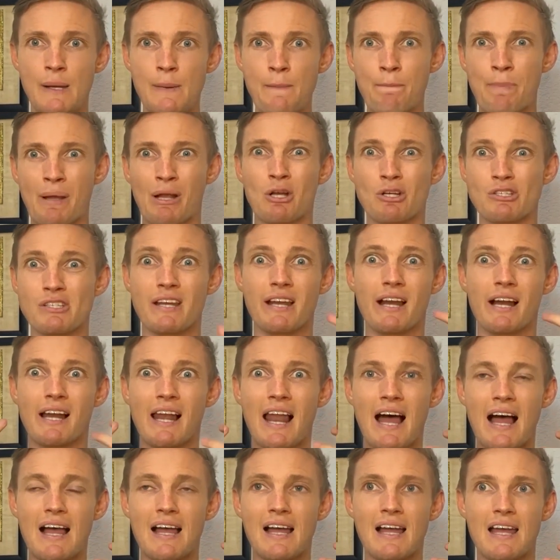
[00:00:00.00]
because
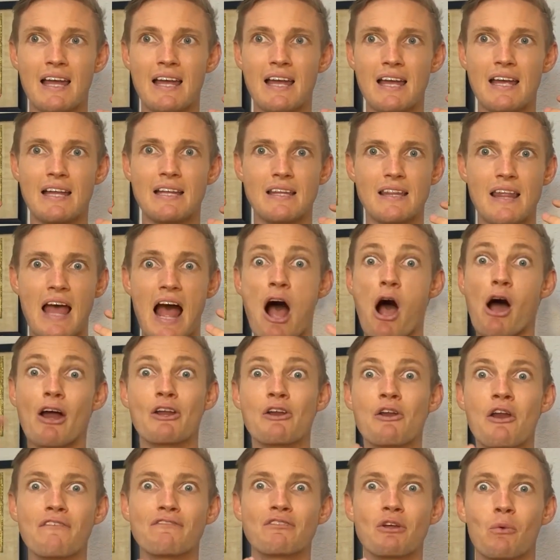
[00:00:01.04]
I
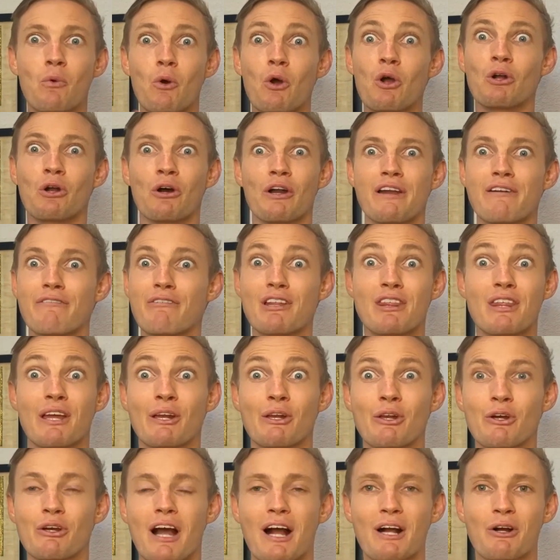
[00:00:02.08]
don't have to work on everything.
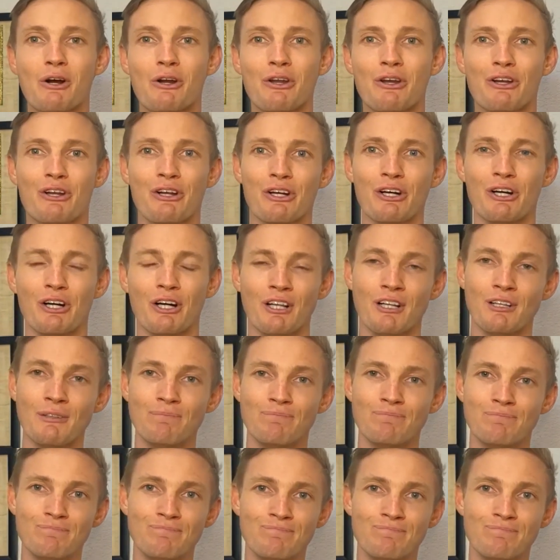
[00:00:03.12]
Look, I got a girl.